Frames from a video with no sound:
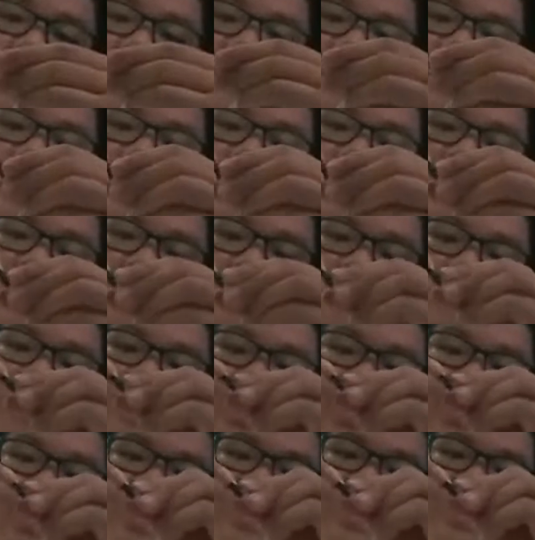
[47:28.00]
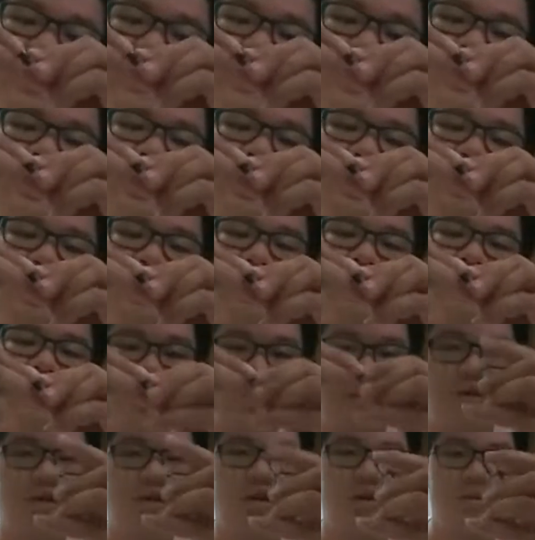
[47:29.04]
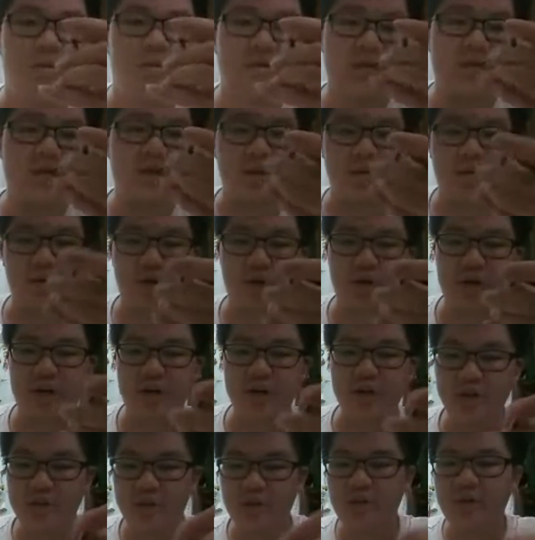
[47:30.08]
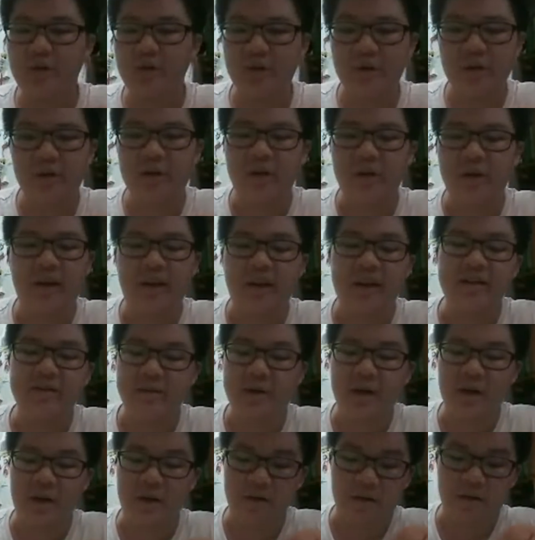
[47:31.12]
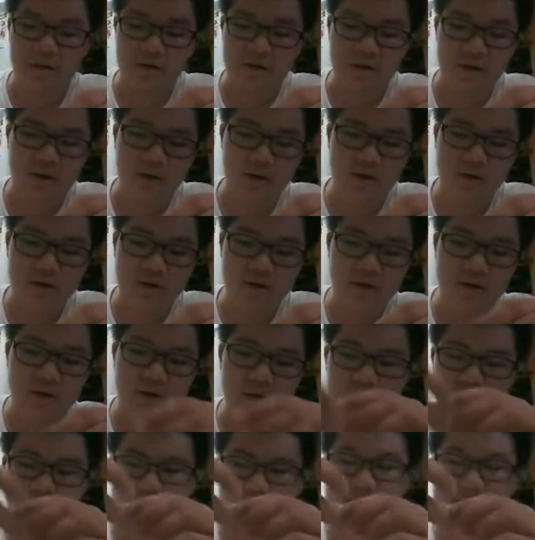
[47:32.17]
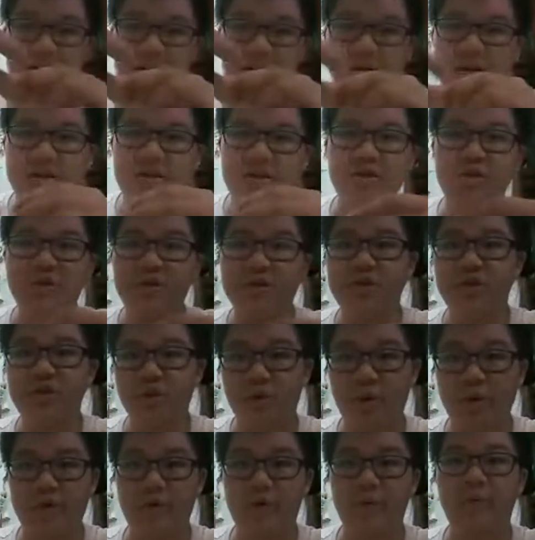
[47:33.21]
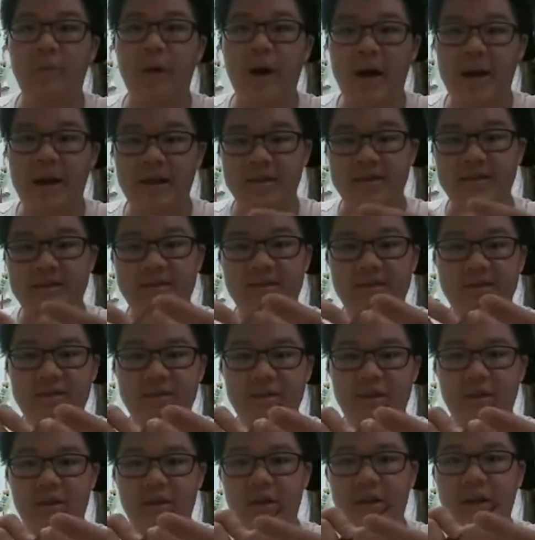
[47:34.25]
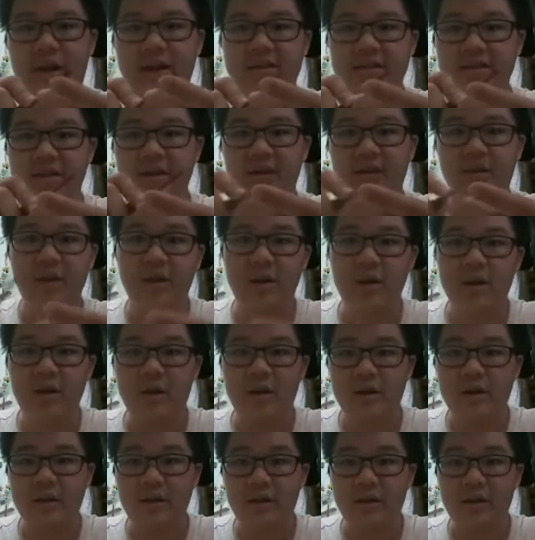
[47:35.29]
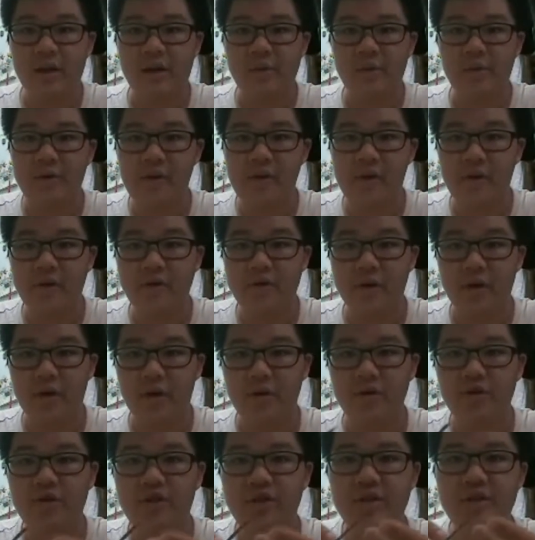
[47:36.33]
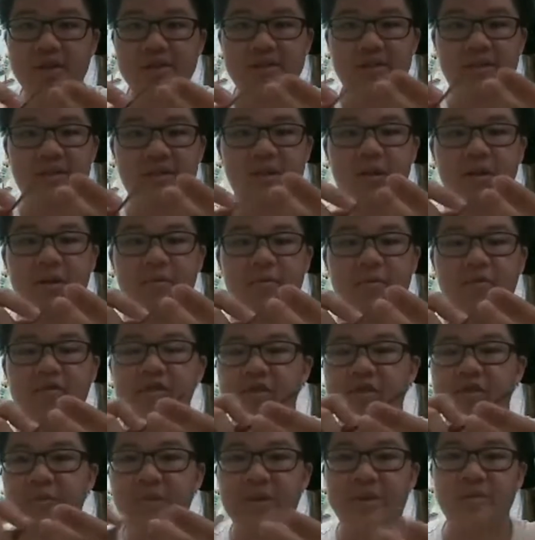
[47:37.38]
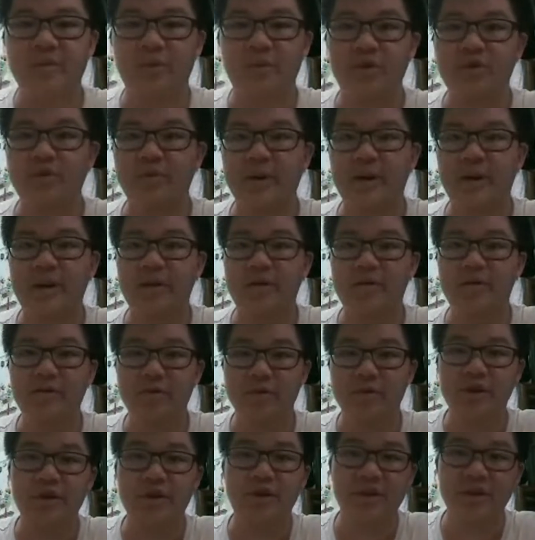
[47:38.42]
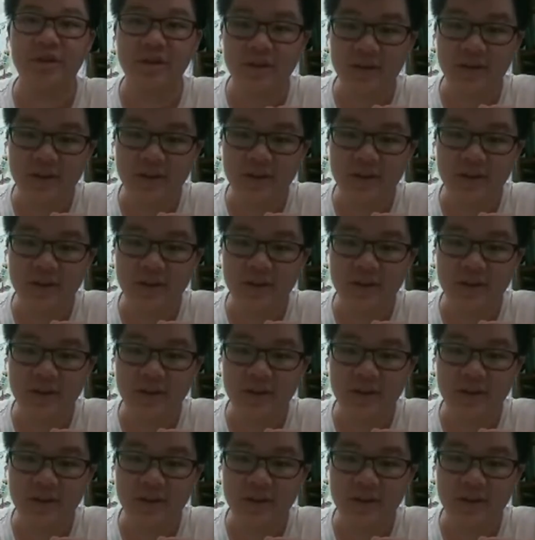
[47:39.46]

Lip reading: it's just daily communication, and that's fine. Like as long as you don't swear for malice, then that's it. That review of your OG Destiny Gundam really makes me want to buy it. Well, good.